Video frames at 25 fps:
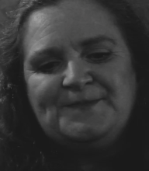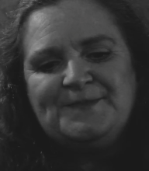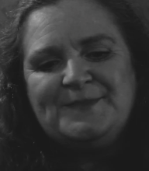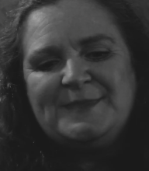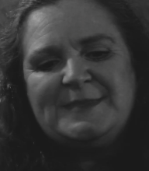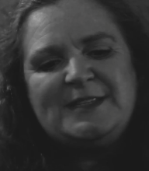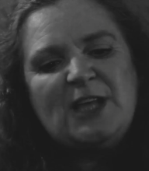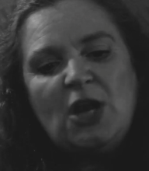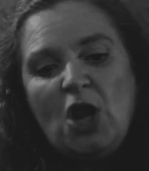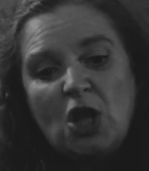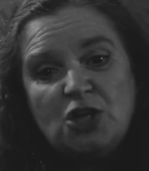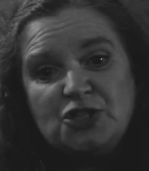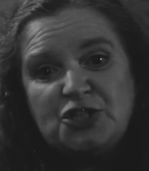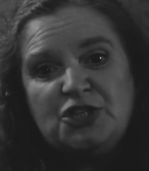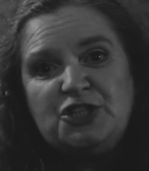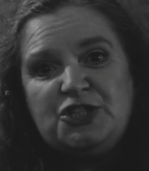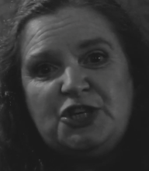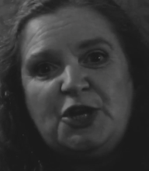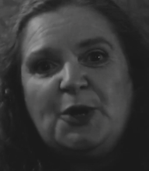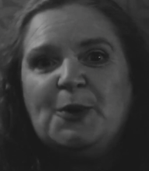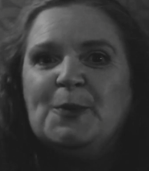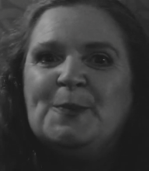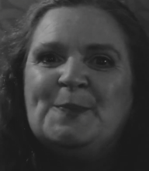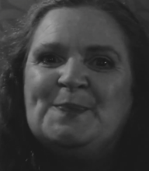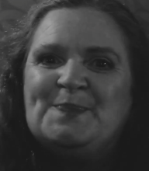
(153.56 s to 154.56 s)
It's a lot to
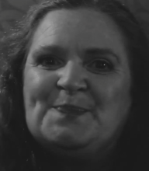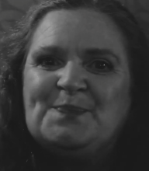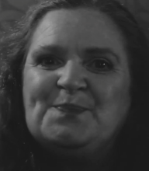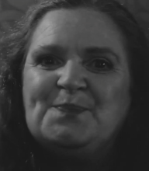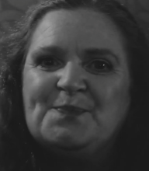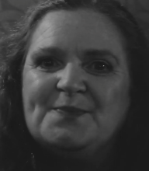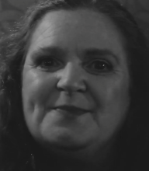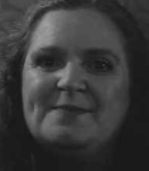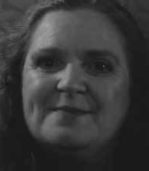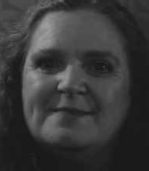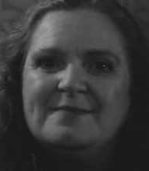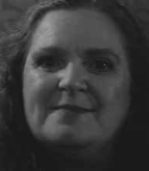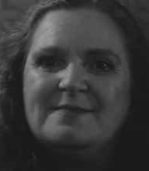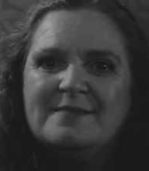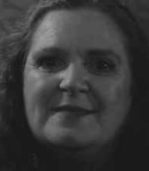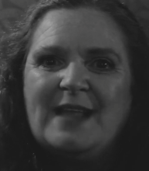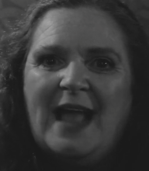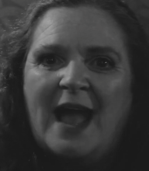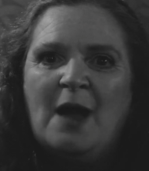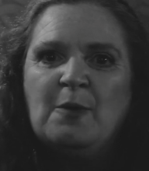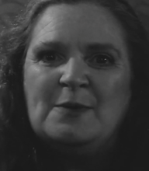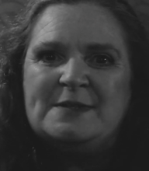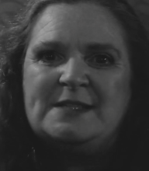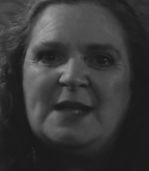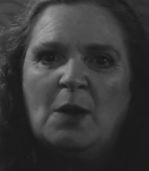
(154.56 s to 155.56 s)
do,
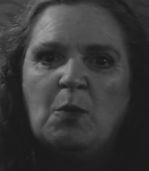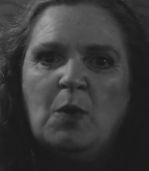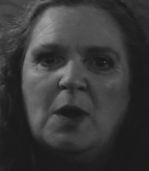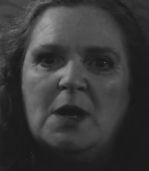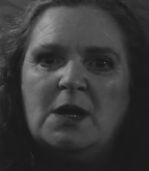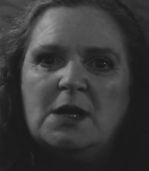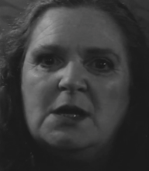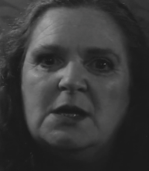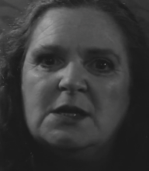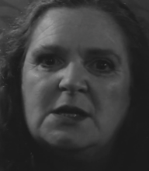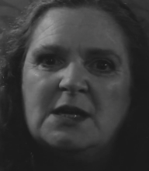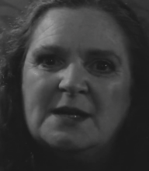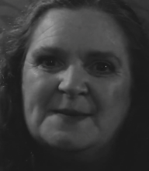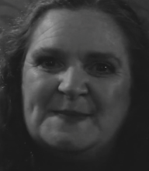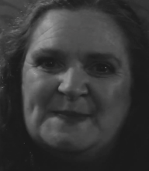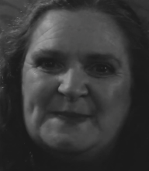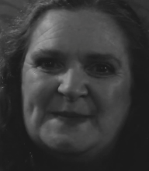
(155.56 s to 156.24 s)
hours I work.